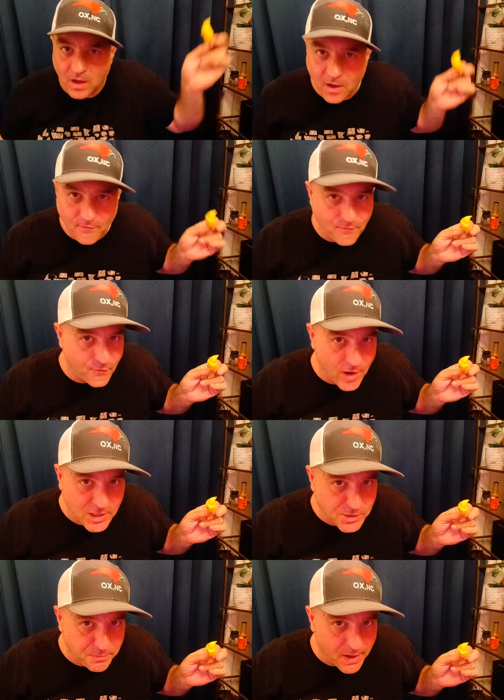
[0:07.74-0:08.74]
A
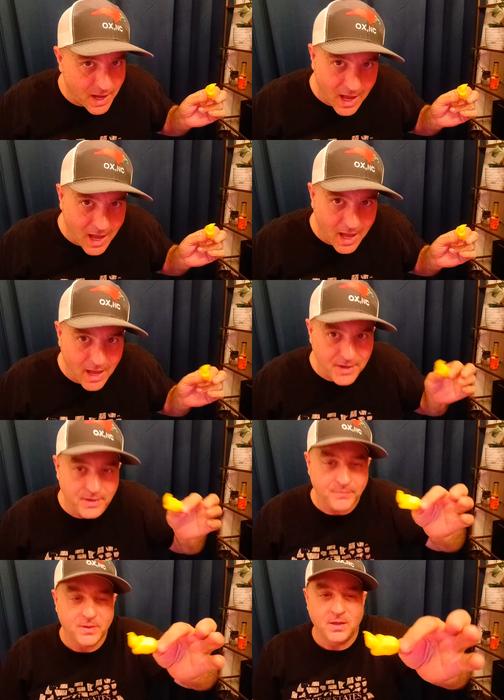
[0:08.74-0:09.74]
fresh pod.
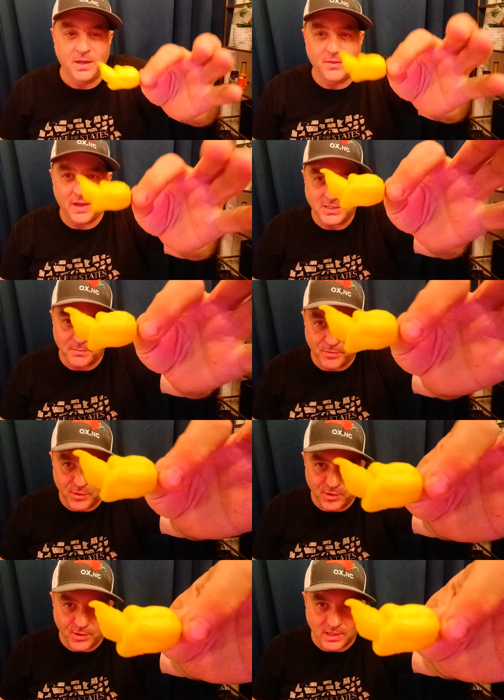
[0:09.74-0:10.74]
And that's a
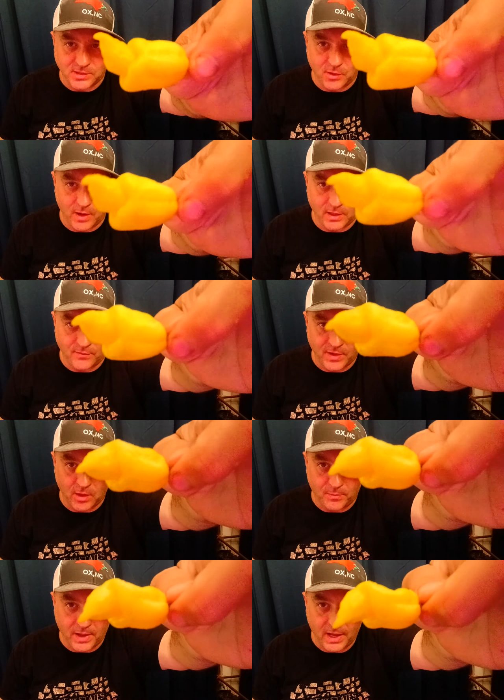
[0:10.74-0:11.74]
beauty. You guys know I love
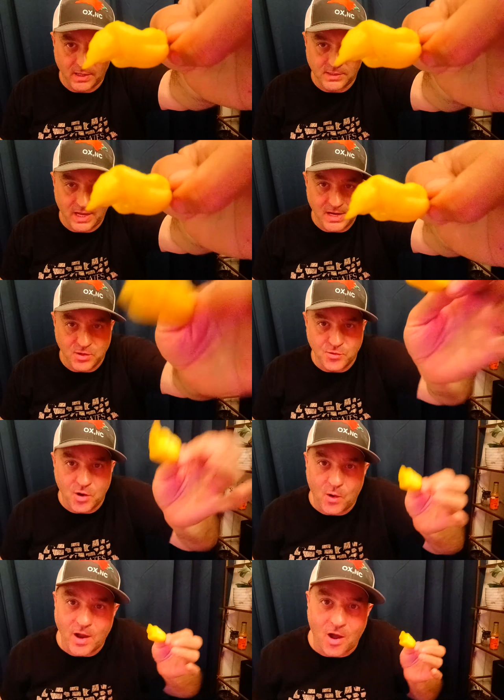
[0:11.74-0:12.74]
yellow pods, and you
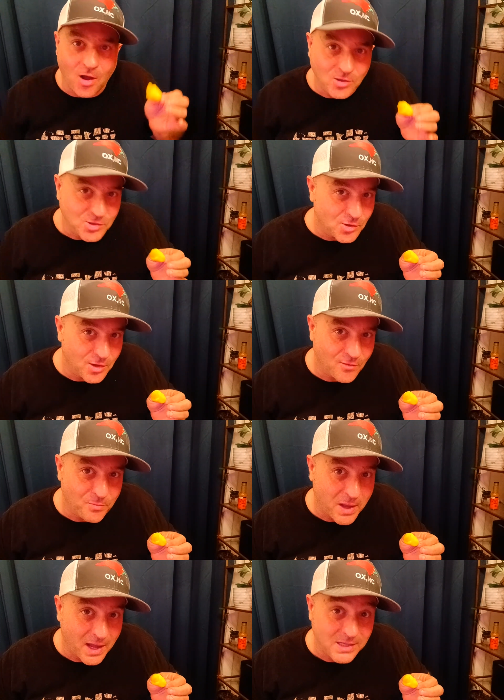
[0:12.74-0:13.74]
know I also love
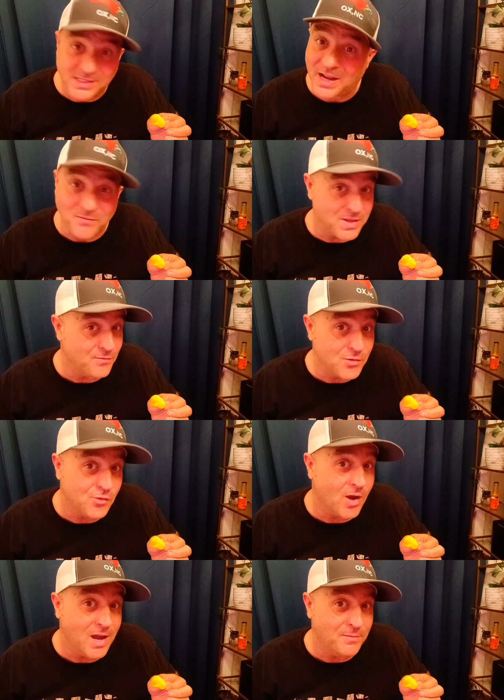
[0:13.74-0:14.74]
pods that I've never
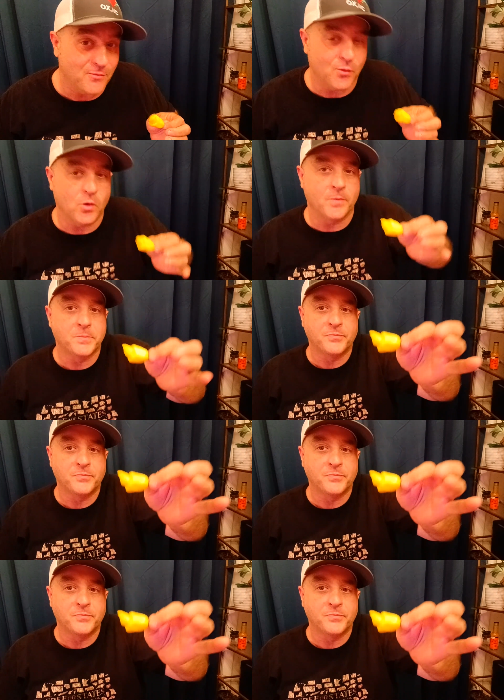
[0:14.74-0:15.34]
tried before.